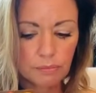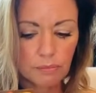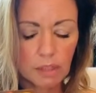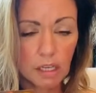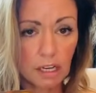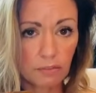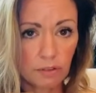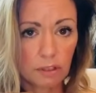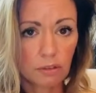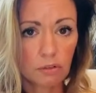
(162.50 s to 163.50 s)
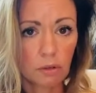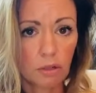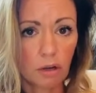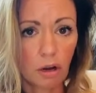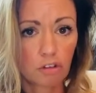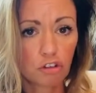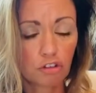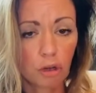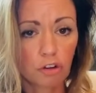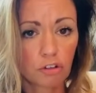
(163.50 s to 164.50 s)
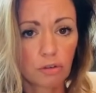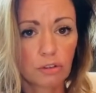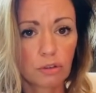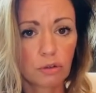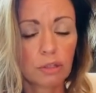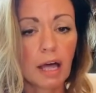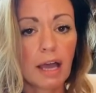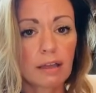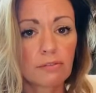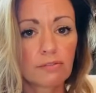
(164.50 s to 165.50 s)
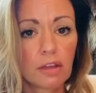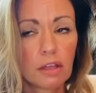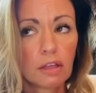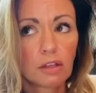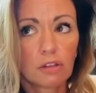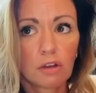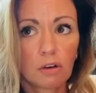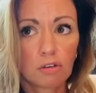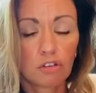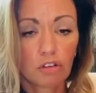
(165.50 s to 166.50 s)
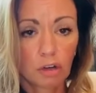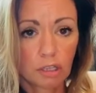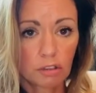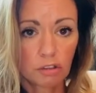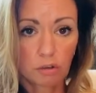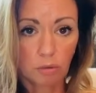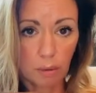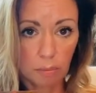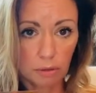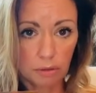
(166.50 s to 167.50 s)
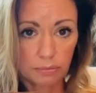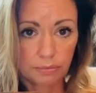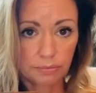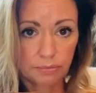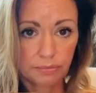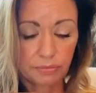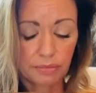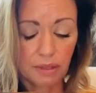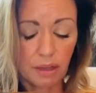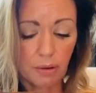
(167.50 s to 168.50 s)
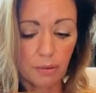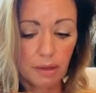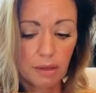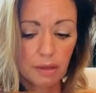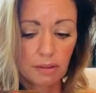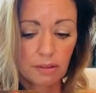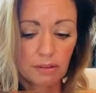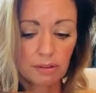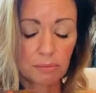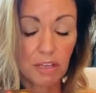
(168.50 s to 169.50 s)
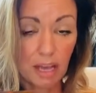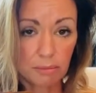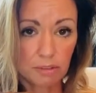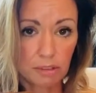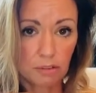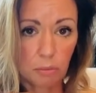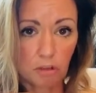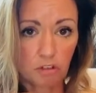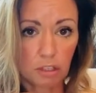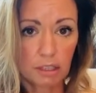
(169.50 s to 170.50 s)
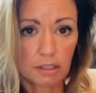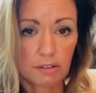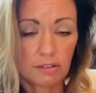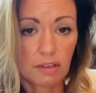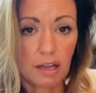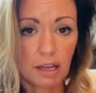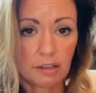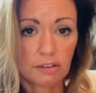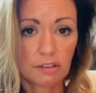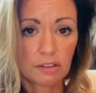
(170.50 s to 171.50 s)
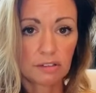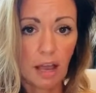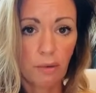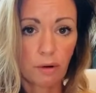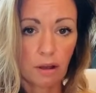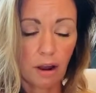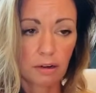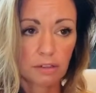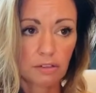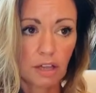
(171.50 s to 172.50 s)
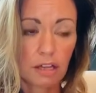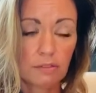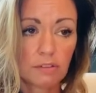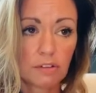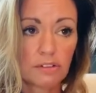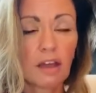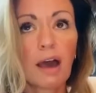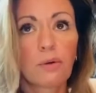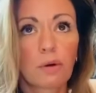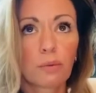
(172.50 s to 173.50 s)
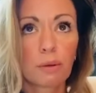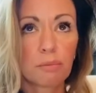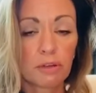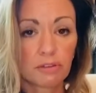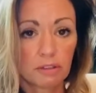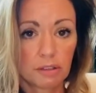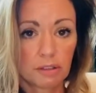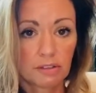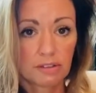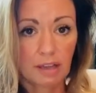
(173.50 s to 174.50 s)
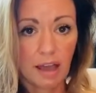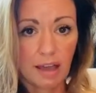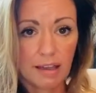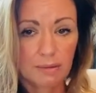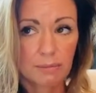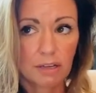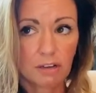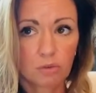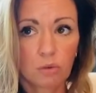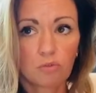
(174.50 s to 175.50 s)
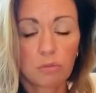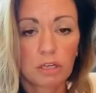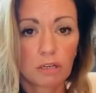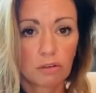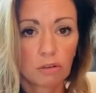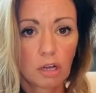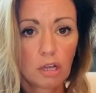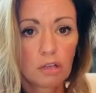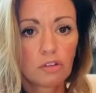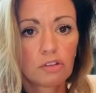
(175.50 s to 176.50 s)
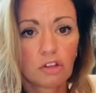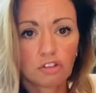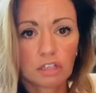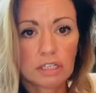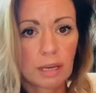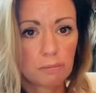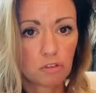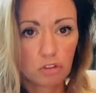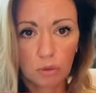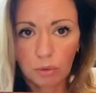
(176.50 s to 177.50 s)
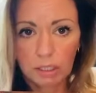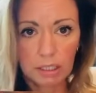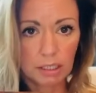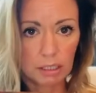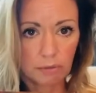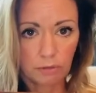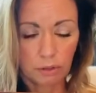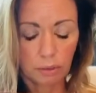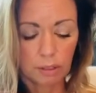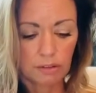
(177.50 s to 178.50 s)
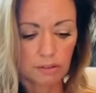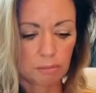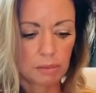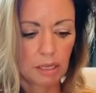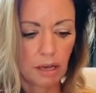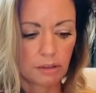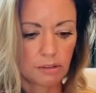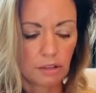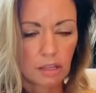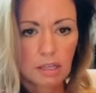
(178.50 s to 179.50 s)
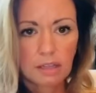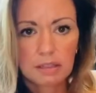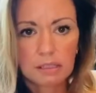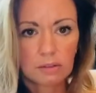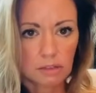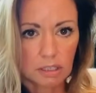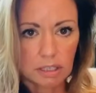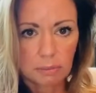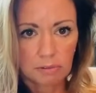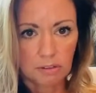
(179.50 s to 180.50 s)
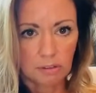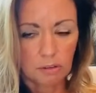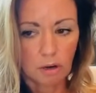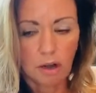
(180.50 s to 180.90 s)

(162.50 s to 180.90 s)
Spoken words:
And I feel as though there are structures in your life that are starting to crumble. Now, sometimes, and especially in this deck, I see the Tower card as kind of this tower we built in the sky. And because we've been under such a Neptunian influence, and because these eclipses are all